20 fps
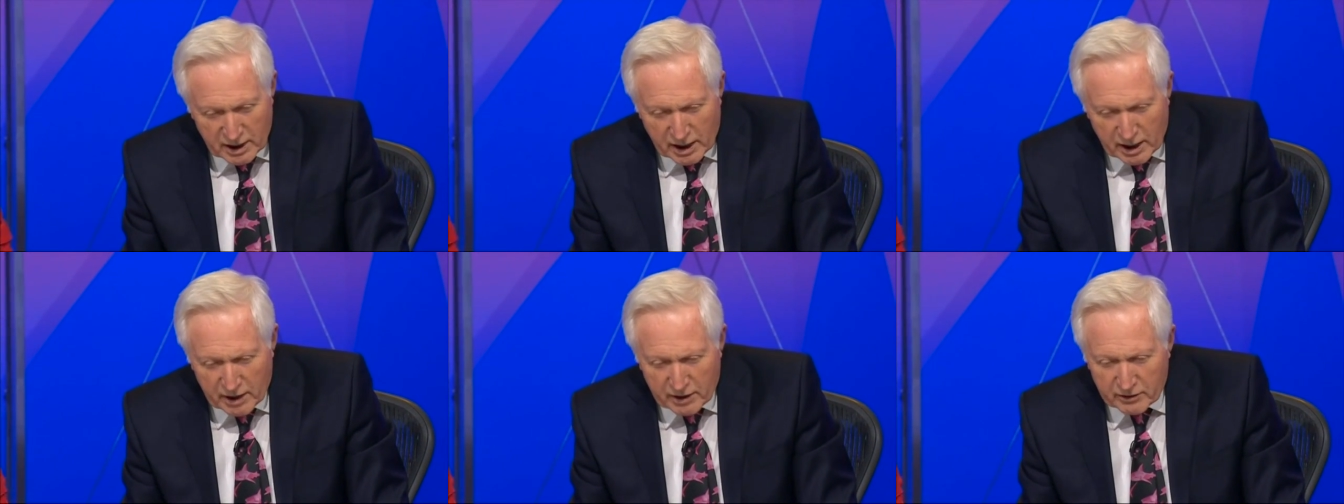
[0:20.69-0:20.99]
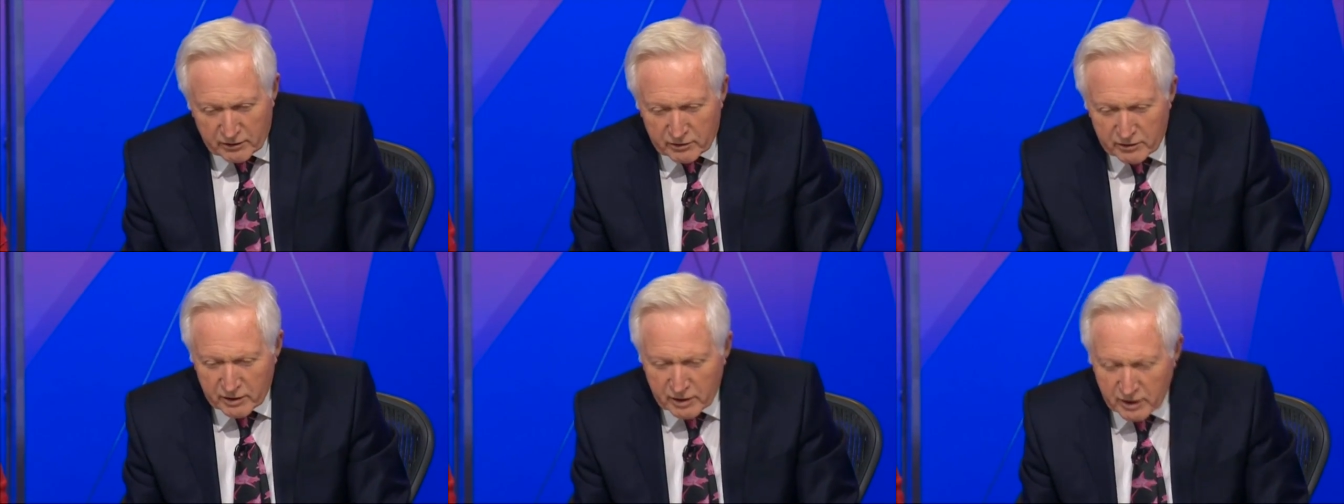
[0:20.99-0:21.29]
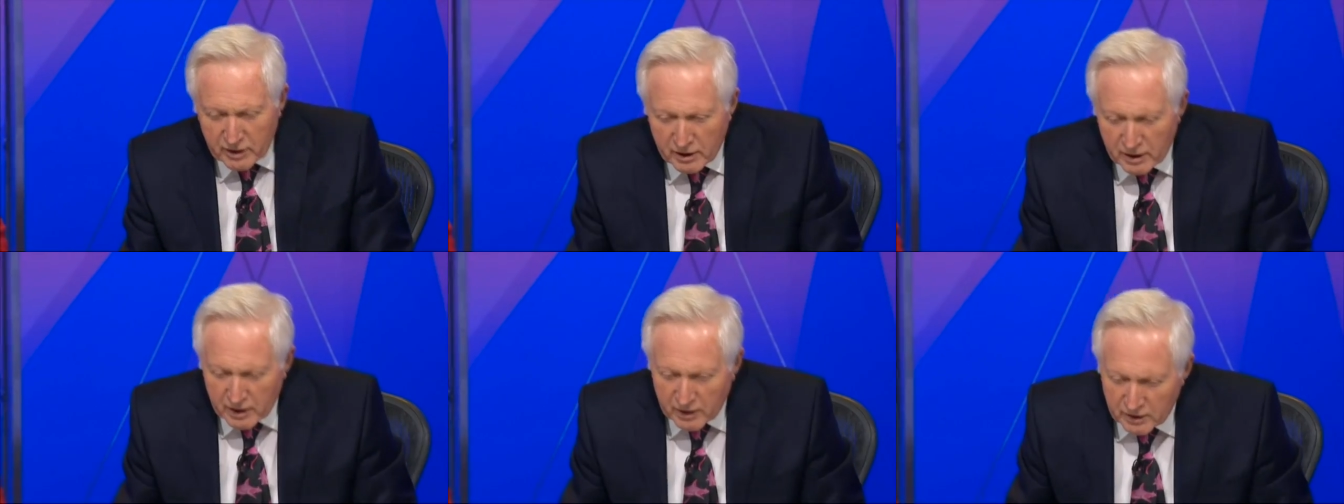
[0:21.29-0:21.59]
Uh,
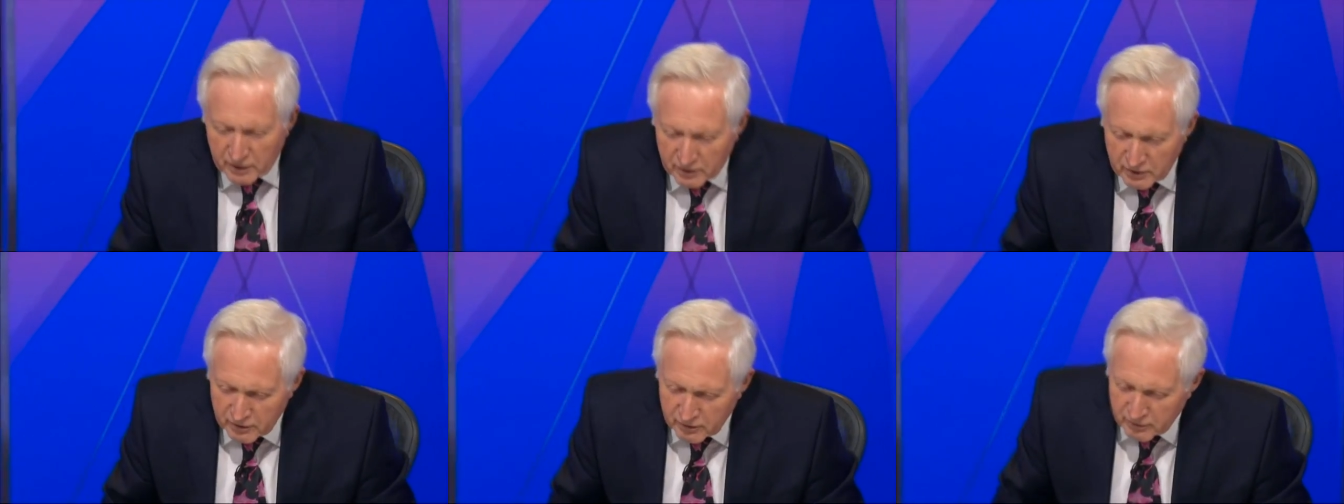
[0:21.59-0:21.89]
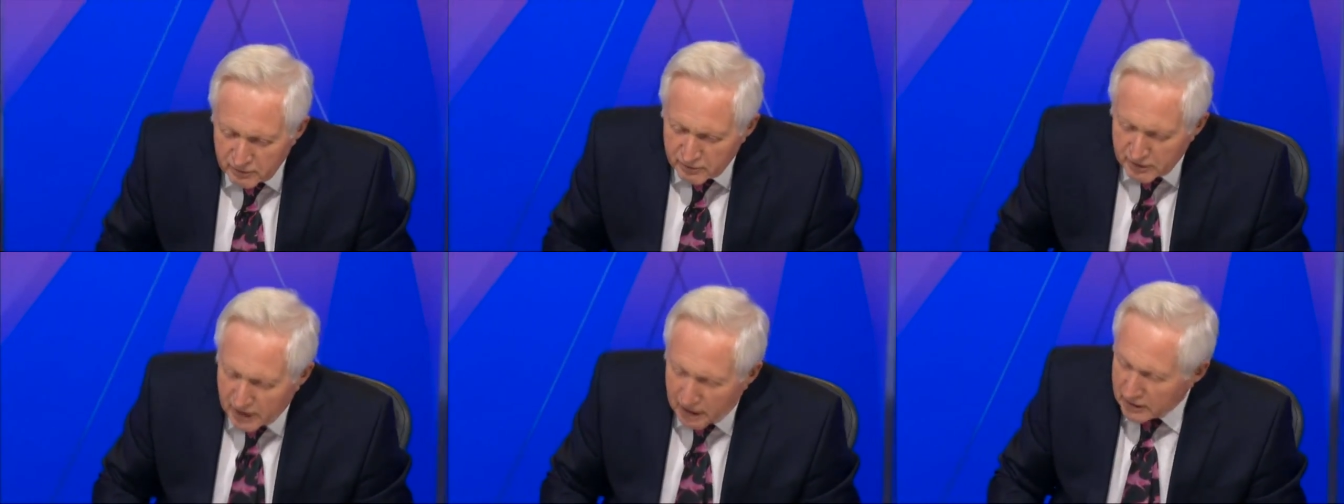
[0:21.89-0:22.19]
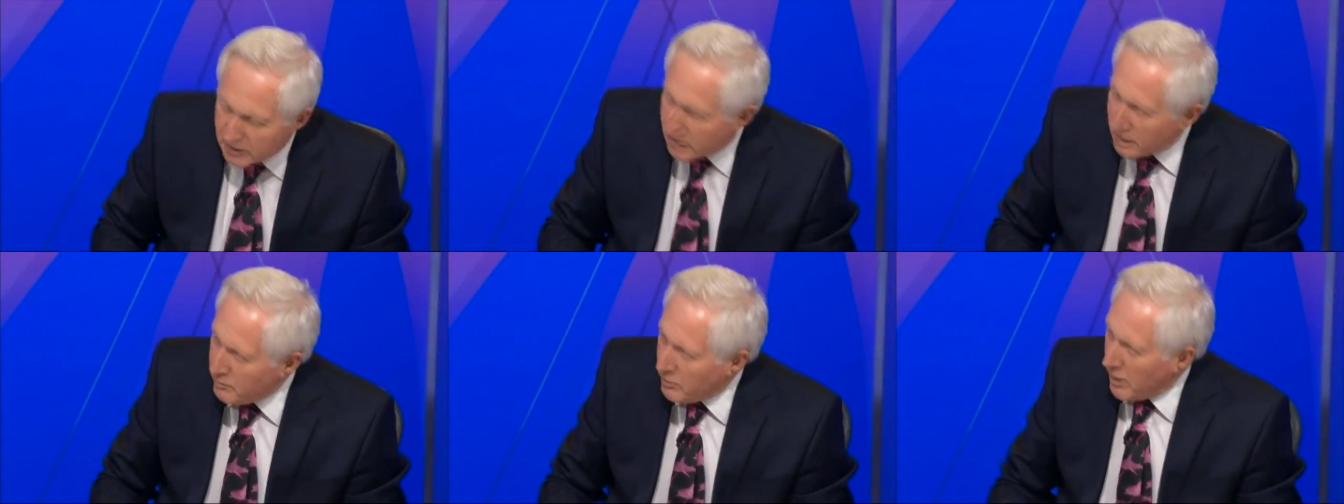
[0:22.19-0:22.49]

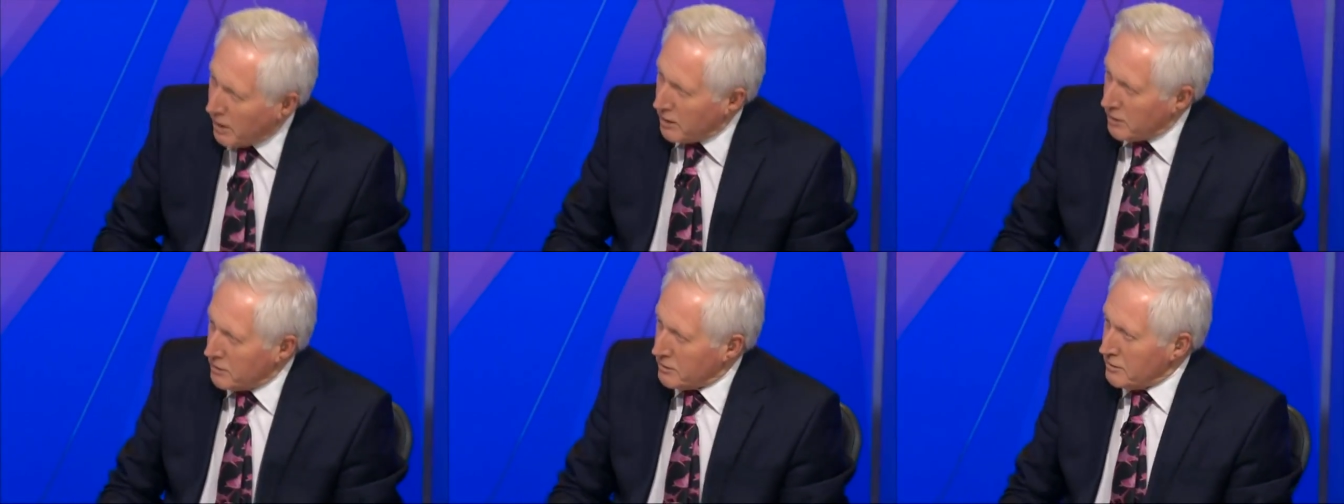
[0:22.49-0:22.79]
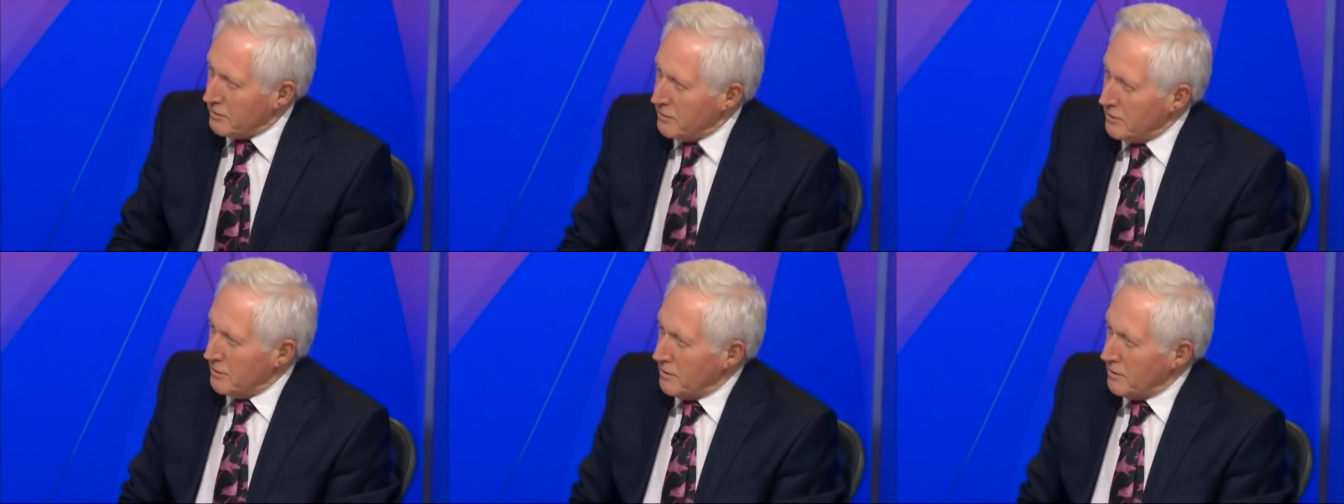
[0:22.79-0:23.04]
Natalie Bennett,